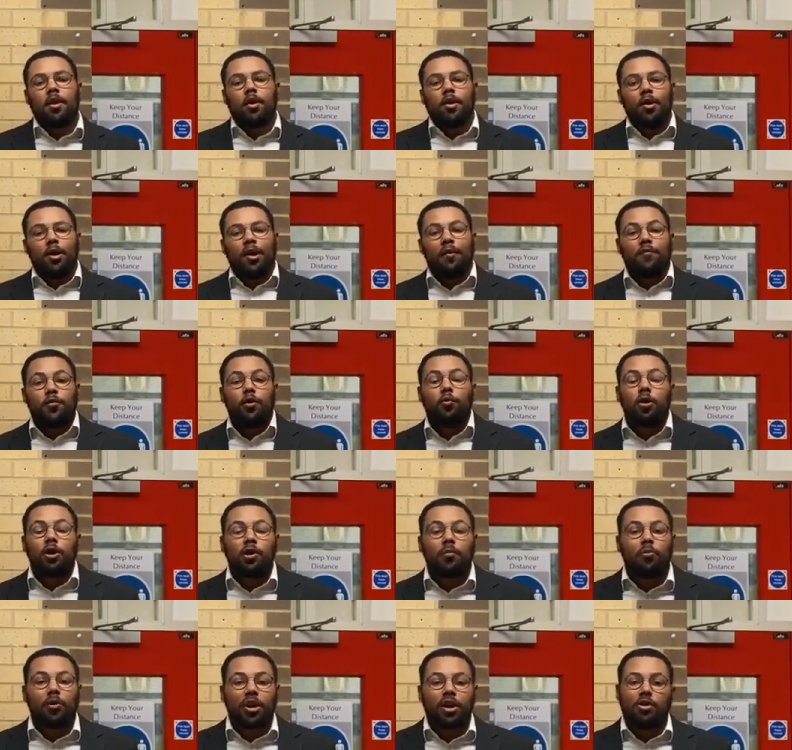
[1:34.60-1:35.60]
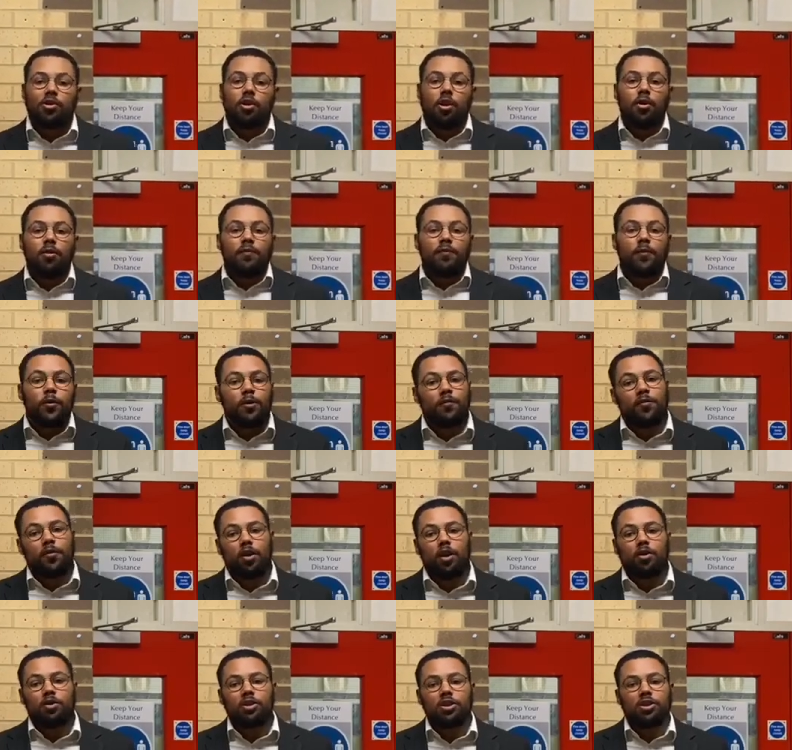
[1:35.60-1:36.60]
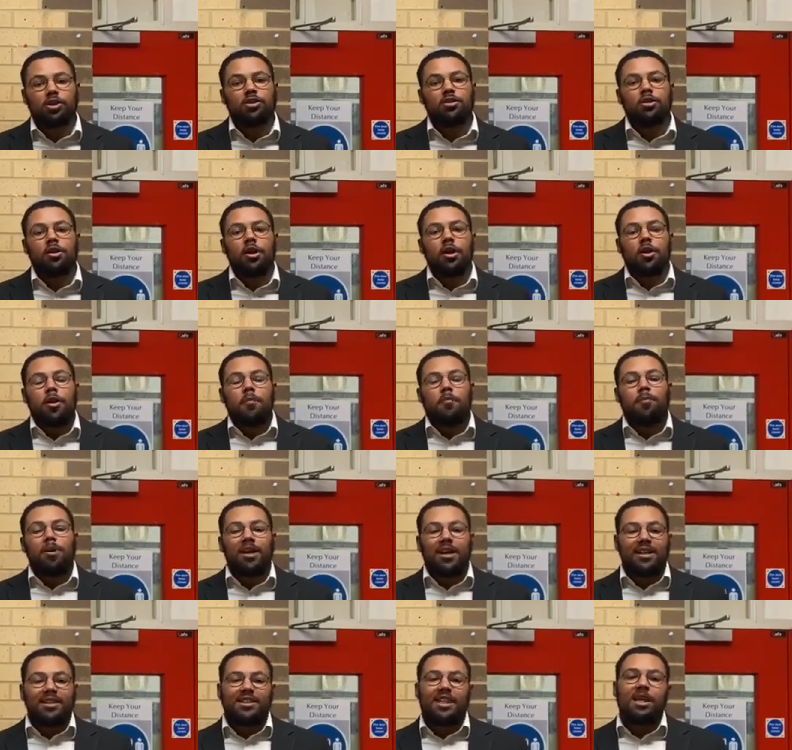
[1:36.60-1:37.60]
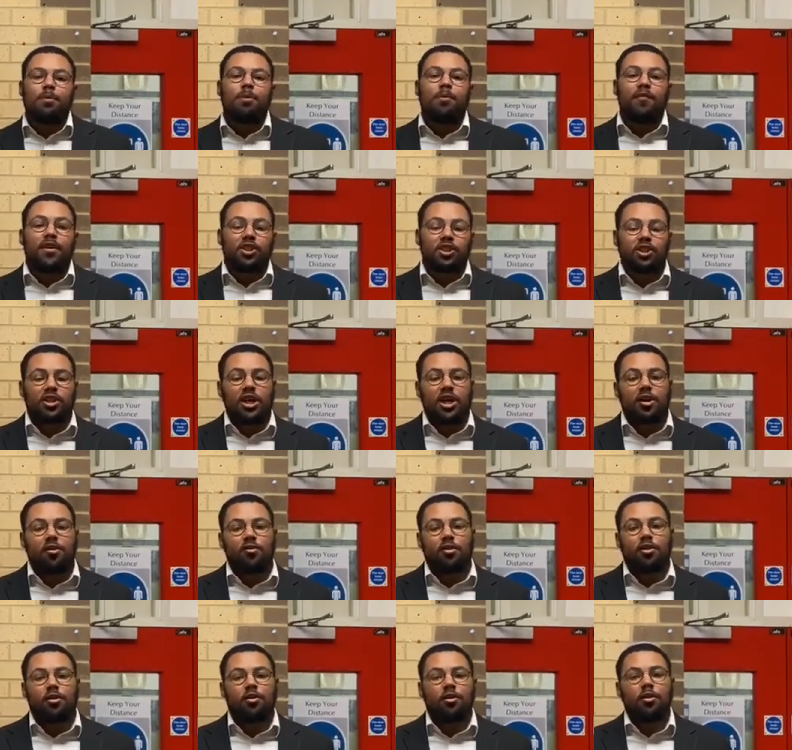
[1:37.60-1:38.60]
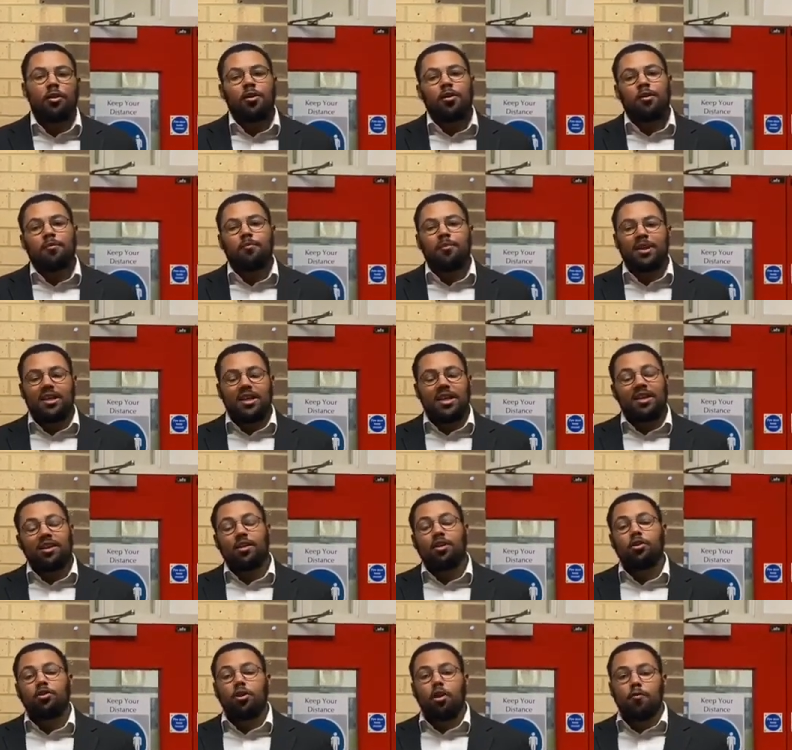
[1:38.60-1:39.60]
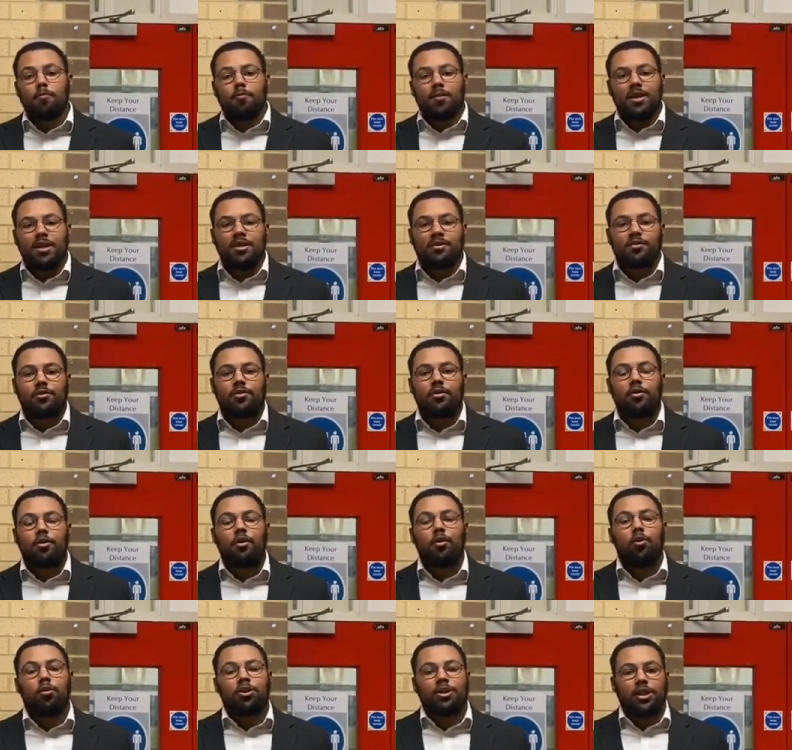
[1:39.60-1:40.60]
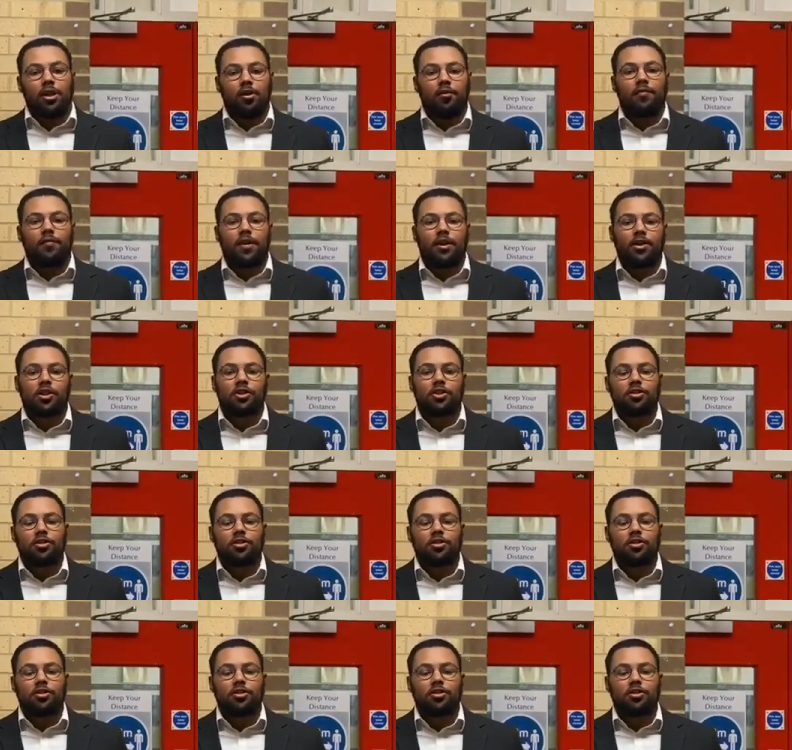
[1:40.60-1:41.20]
If you want to bring in your own food for lunch, please keep it vegetarian, meaning no meat or shellfish.